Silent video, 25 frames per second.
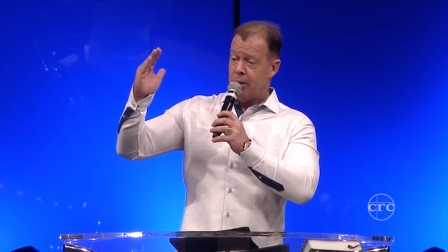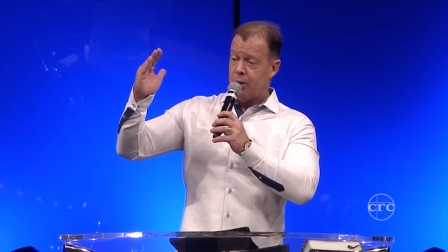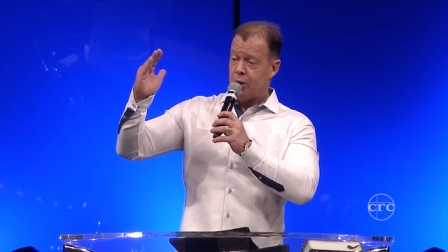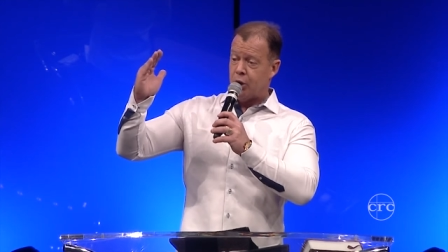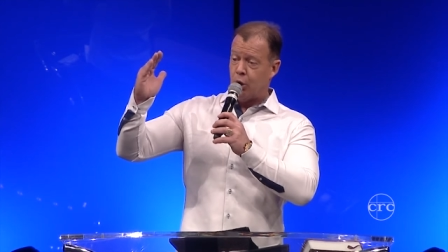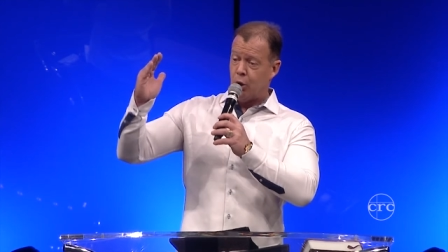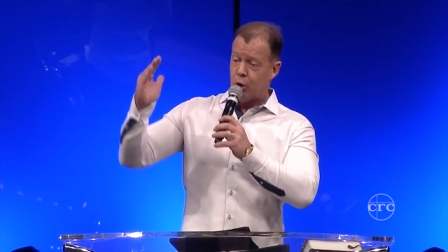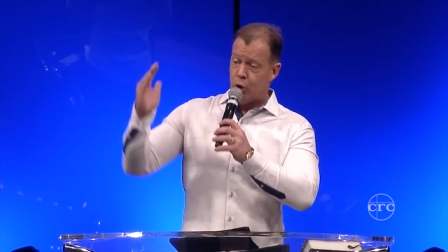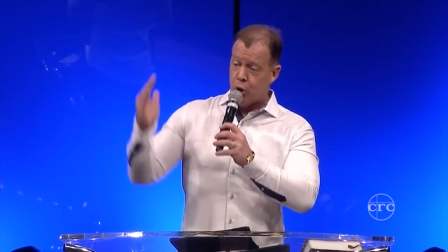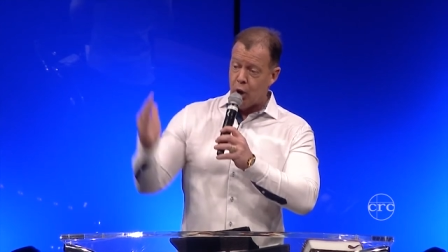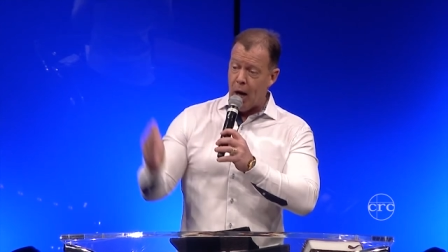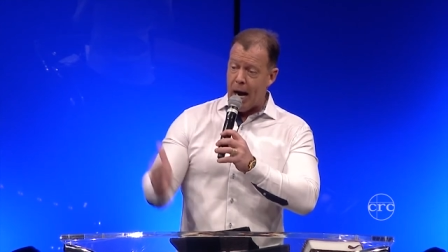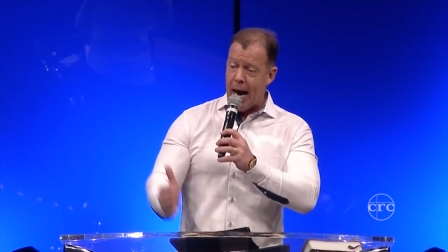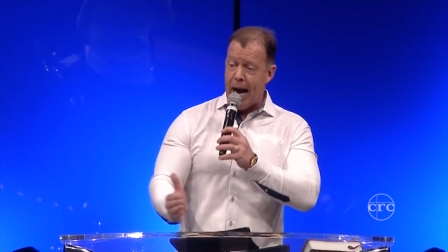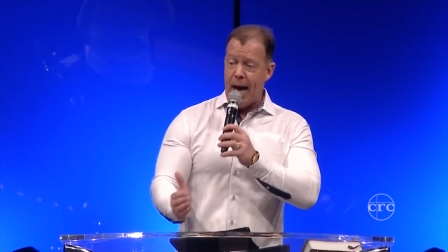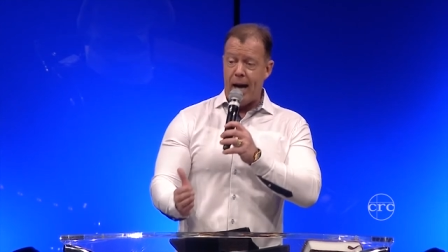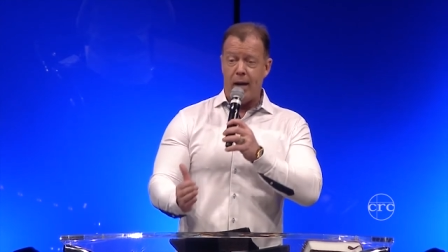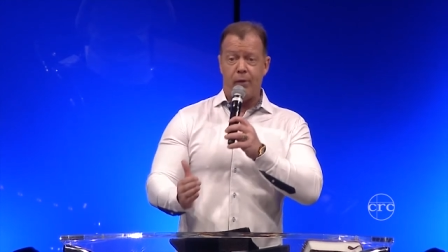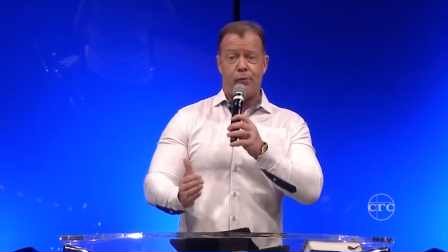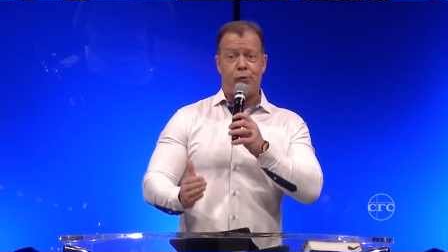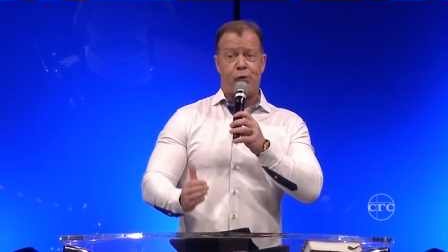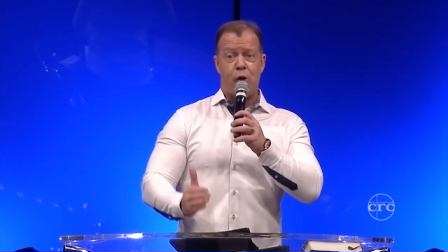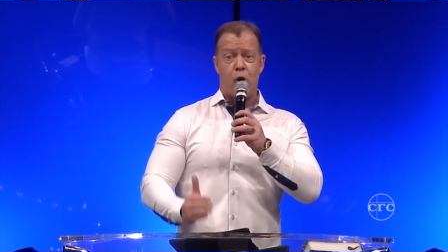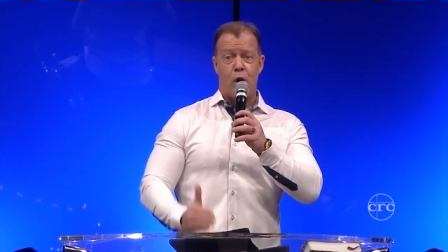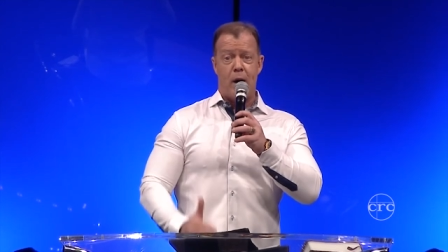to die
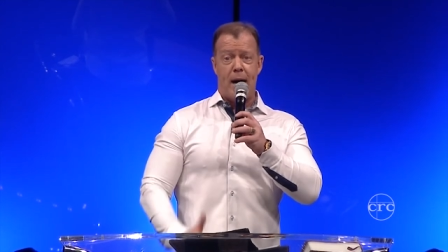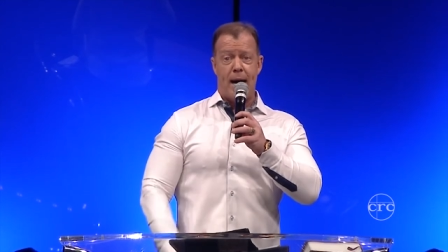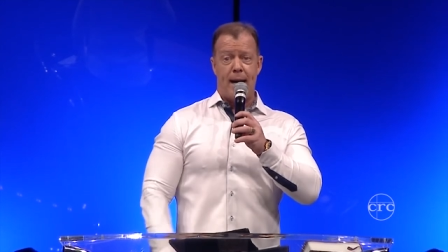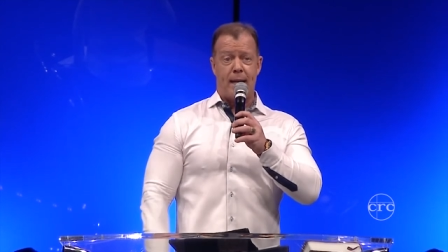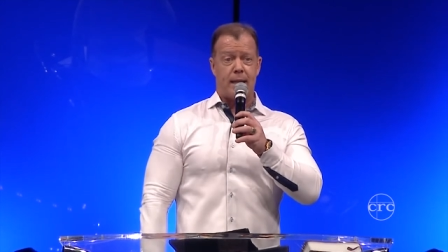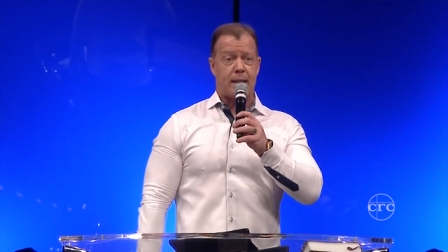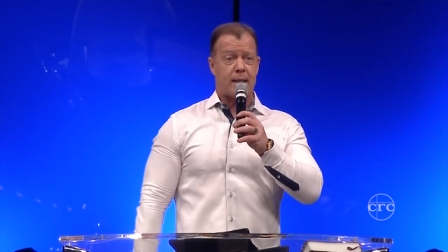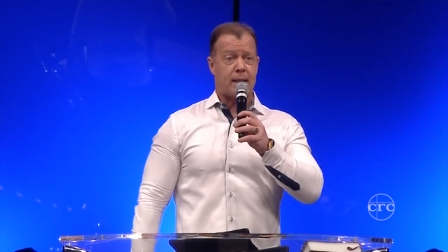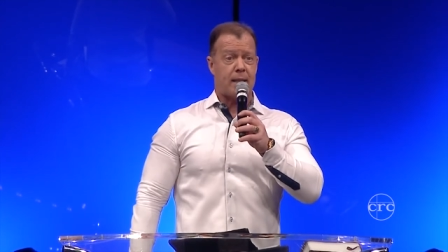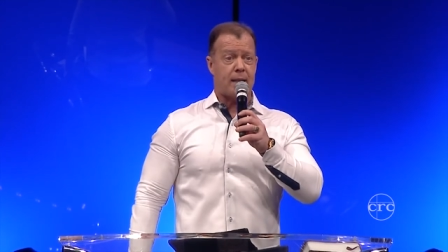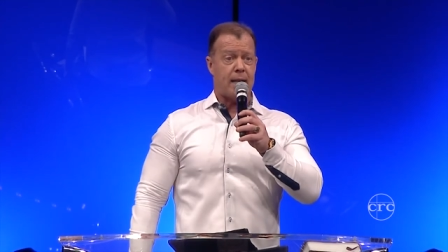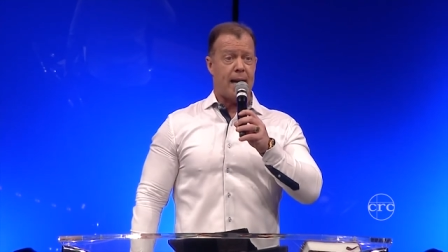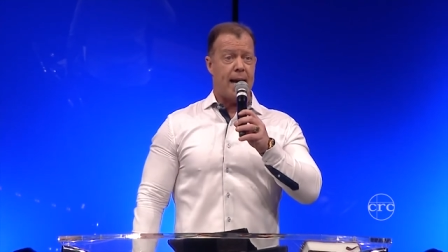for us.